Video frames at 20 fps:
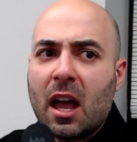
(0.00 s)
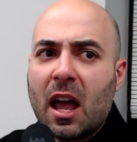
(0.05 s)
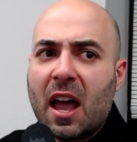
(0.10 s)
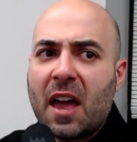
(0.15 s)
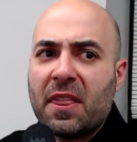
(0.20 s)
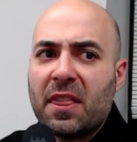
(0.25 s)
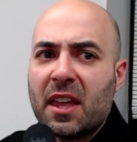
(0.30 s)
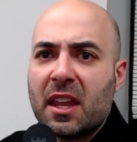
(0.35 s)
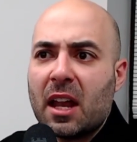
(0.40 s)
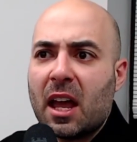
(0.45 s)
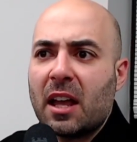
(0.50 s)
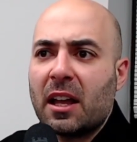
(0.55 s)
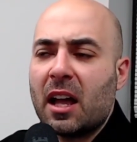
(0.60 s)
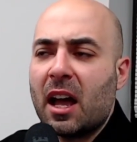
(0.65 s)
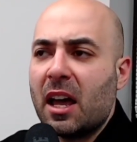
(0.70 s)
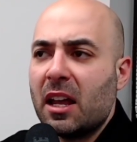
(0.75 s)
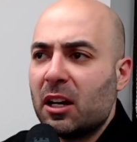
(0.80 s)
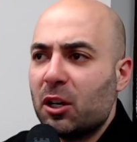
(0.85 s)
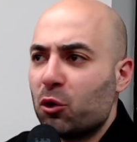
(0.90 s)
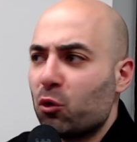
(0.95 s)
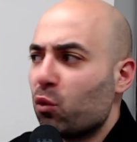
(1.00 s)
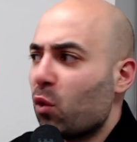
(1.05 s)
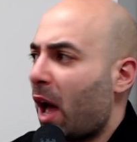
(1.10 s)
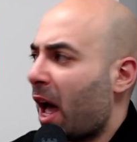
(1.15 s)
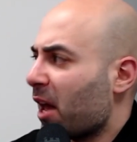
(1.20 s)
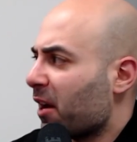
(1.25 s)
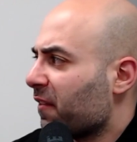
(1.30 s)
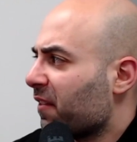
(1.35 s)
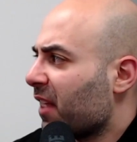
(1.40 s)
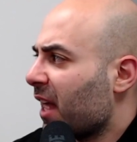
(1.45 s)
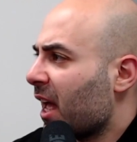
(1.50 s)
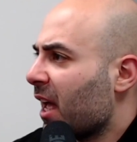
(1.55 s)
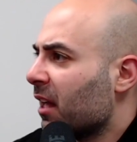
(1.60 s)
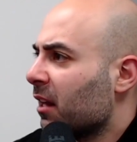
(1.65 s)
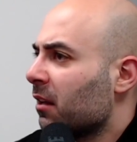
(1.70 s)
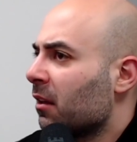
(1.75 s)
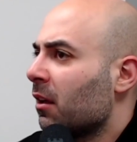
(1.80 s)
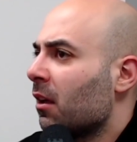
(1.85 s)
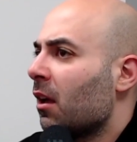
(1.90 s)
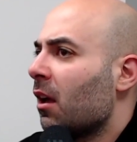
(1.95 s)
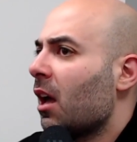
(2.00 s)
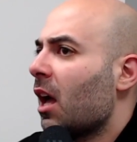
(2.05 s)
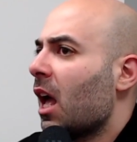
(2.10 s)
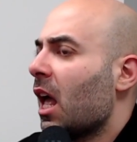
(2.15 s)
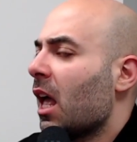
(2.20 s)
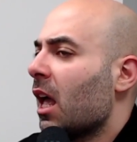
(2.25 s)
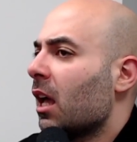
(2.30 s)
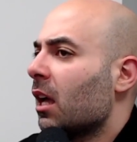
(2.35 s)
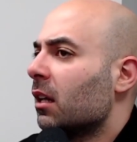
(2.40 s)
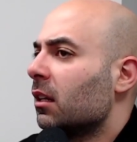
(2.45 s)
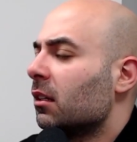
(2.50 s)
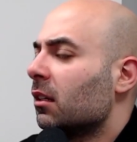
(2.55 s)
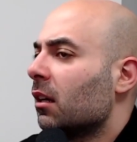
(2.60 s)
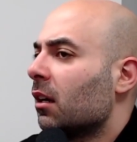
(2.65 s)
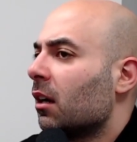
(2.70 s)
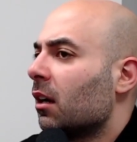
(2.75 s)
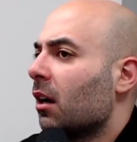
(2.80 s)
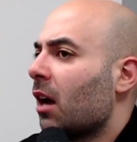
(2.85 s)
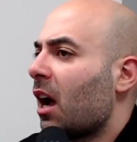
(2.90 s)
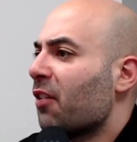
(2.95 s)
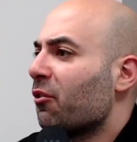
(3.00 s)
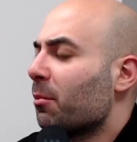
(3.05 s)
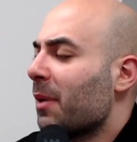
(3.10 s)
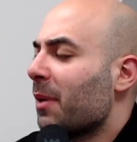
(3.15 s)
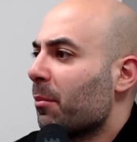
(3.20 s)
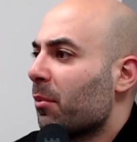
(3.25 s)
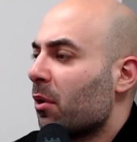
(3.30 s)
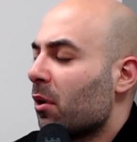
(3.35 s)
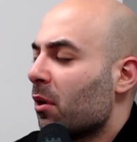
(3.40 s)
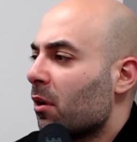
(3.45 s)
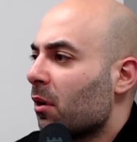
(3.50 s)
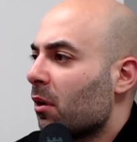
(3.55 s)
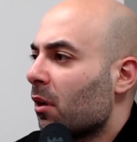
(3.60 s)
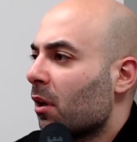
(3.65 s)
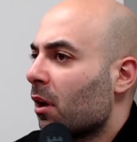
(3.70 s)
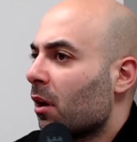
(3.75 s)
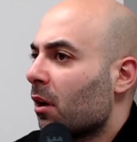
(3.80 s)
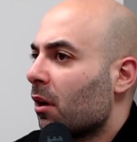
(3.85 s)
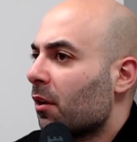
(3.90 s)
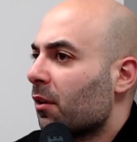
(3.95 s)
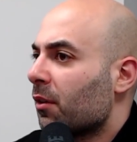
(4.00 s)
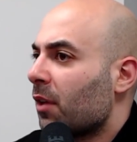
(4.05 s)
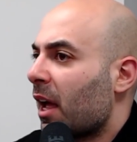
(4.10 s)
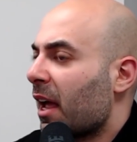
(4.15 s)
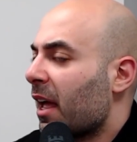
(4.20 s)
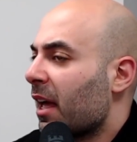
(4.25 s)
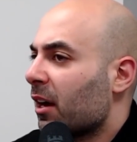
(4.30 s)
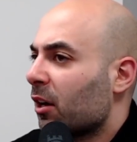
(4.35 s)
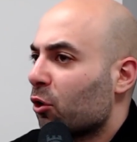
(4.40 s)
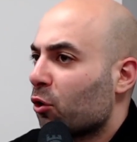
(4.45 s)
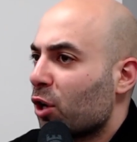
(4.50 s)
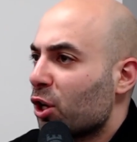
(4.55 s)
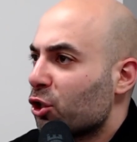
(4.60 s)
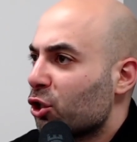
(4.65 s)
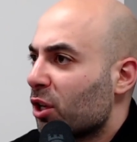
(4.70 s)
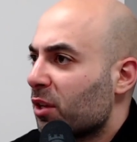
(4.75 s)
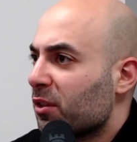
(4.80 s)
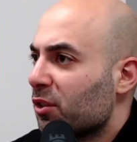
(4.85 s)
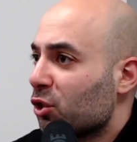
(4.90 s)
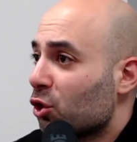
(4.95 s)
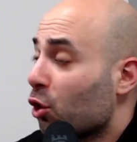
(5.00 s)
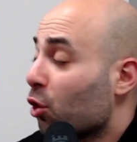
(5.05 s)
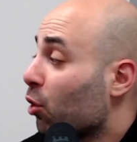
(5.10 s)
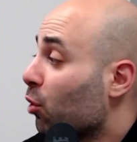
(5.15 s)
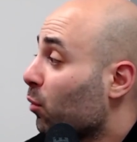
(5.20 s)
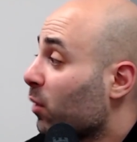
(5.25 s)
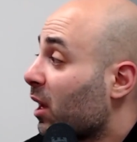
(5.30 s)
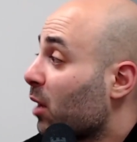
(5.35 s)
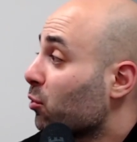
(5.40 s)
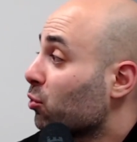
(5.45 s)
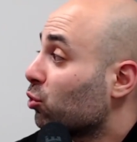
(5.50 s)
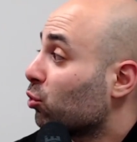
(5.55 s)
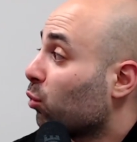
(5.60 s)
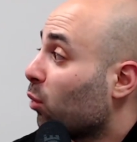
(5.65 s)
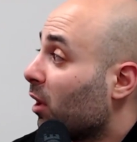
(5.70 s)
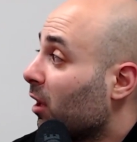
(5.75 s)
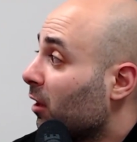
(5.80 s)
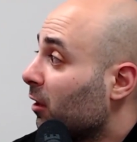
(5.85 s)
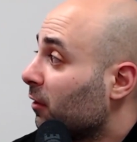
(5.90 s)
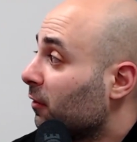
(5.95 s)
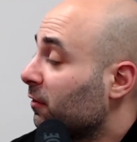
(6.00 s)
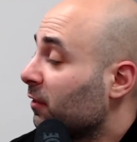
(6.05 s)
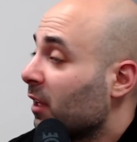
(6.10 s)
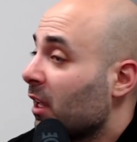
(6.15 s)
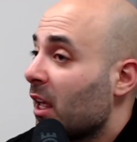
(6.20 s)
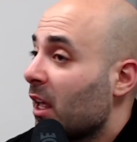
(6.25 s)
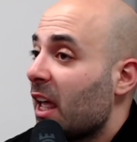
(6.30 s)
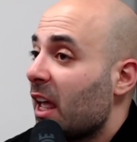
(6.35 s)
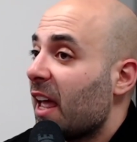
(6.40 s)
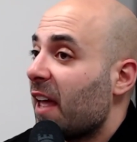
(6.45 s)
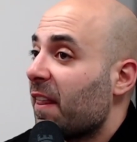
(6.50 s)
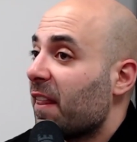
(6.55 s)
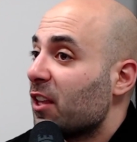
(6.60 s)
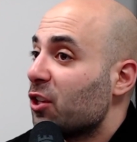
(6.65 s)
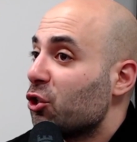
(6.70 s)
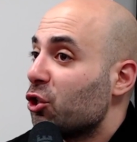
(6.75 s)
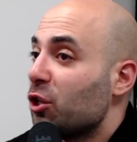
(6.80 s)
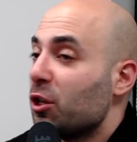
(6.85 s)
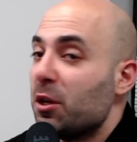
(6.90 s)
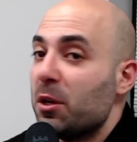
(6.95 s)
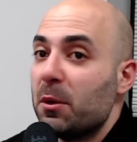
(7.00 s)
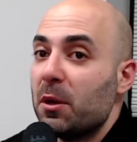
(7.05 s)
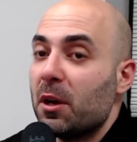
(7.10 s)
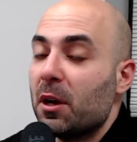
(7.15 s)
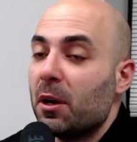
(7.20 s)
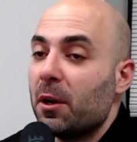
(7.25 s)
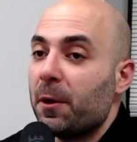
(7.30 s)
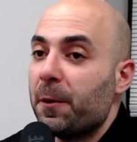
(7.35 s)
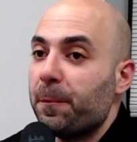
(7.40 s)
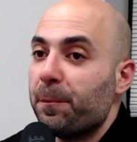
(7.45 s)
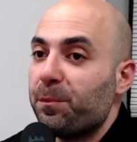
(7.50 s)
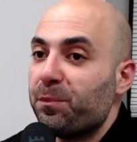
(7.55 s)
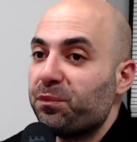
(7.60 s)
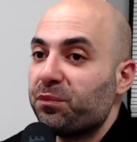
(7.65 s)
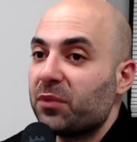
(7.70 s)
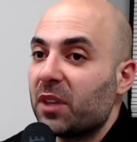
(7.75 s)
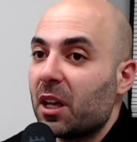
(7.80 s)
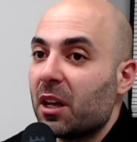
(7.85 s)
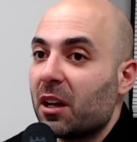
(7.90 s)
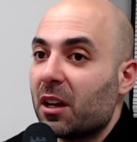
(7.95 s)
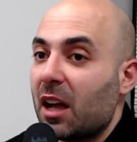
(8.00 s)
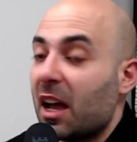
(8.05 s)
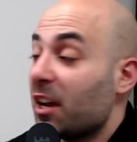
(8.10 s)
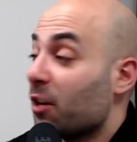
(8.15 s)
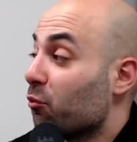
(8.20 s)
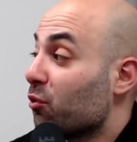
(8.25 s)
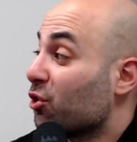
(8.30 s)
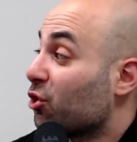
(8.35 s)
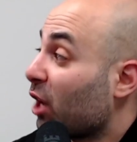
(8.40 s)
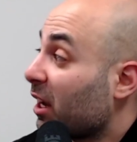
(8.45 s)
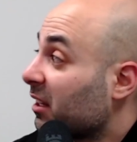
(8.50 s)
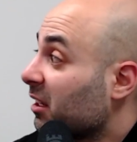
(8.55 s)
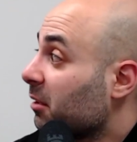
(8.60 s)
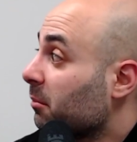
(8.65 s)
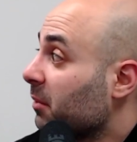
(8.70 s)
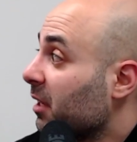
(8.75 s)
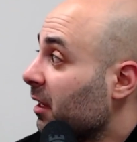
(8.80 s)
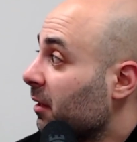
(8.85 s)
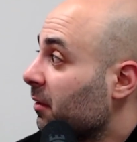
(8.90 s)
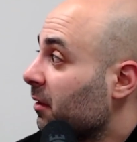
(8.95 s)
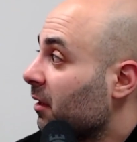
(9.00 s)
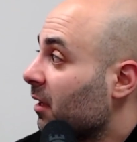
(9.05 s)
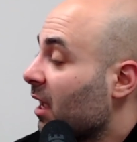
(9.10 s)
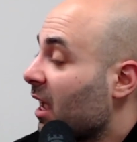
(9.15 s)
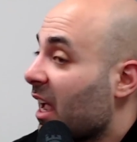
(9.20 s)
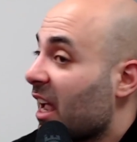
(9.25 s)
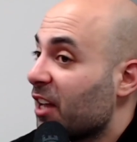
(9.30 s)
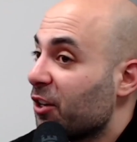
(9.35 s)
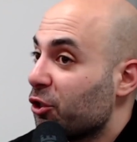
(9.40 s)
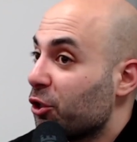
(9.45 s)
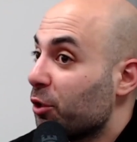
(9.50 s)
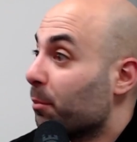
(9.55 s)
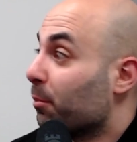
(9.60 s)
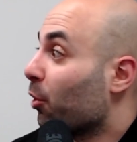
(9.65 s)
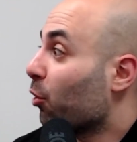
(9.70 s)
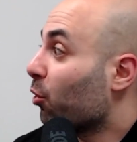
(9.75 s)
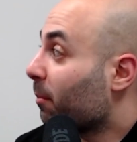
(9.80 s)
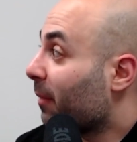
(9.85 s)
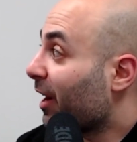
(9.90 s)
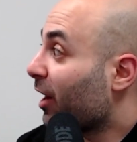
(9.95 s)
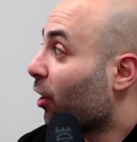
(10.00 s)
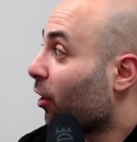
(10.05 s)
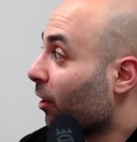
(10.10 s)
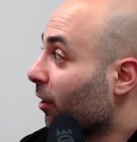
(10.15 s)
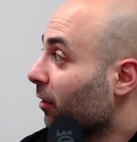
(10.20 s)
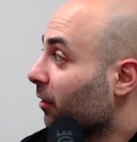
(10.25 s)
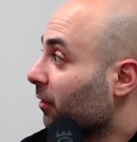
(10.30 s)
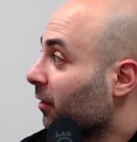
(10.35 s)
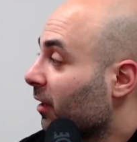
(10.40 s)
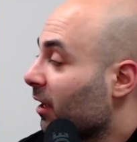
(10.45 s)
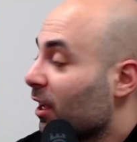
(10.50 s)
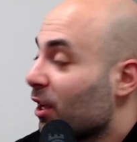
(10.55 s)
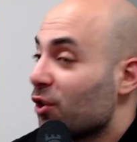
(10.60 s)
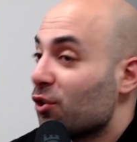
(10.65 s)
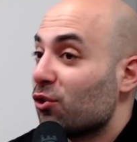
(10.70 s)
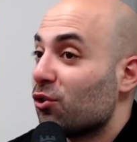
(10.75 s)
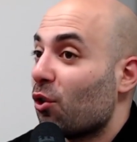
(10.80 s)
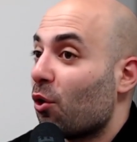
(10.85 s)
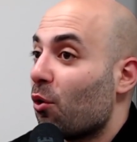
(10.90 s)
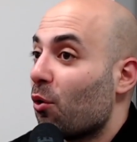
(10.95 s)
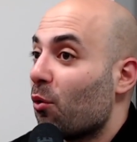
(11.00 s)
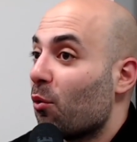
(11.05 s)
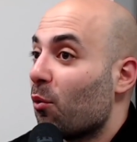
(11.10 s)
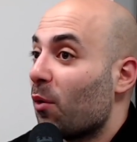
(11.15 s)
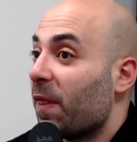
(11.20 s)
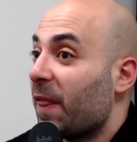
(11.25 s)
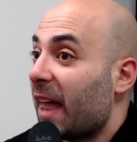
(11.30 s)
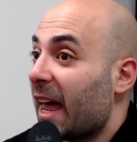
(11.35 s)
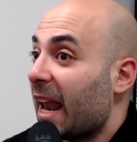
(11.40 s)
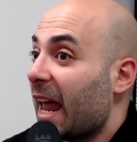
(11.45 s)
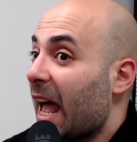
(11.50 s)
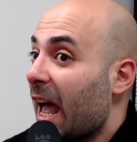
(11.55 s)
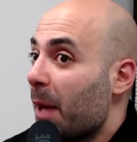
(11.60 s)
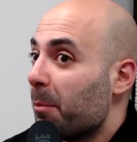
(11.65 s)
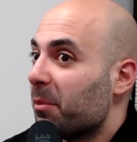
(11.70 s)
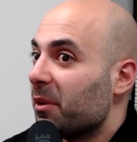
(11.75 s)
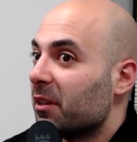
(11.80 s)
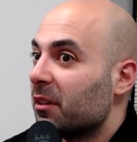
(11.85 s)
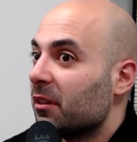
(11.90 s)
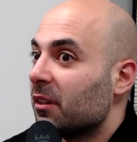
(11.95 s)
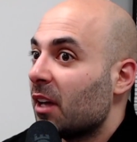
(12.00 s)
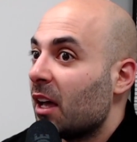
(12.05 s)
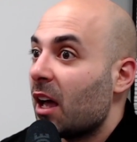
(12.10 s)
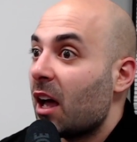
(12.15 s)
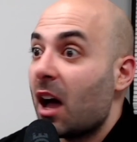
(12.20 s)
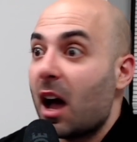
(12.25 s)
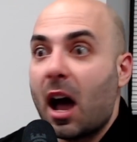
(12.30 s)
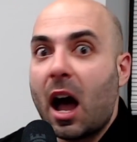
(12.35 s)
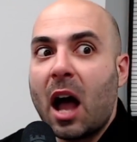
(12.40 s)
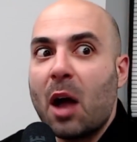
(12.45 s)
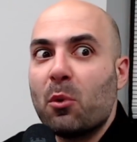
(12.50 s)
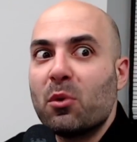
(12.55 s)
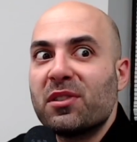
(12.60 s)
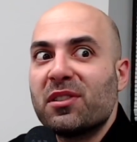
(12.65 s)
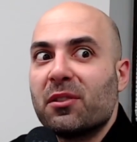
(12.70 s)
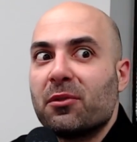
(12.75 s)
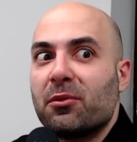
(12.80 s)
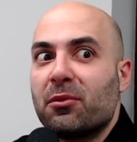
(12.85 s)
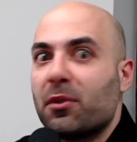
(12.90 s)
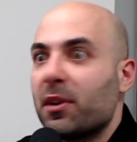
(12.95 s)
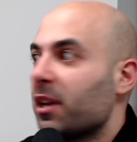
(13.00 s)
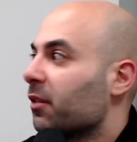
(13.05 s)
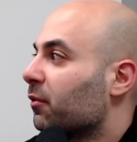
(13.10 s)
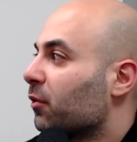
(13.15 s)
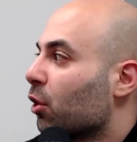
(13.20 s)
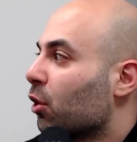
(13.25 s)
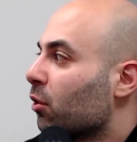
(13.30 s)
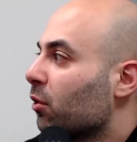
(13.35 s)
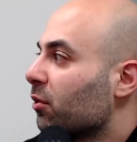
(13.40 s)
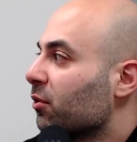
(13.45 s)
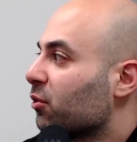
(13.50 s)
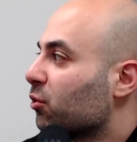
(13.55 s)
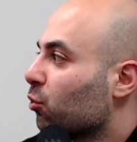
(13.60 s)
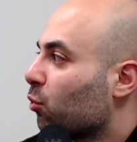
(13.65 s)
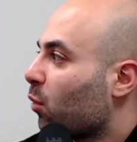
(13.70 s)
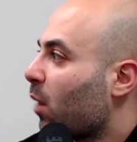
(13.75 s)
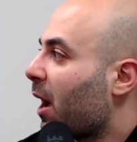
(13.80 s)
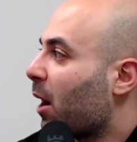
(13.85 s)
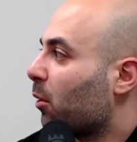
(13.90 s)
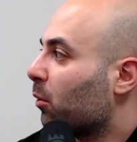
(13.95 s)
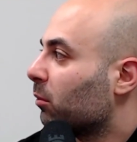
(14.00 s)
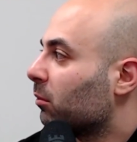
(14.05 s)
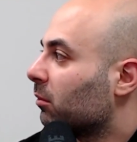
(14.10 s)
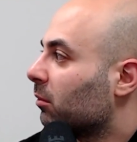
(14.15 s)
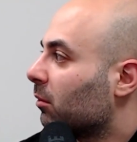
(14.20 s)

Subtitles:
and then I kind of grew out of that. And I remember I had a crush on this girl when I was 12, and then she kind of rejected me, and she broke my heart. So when that happened, I was afraid of girls throughout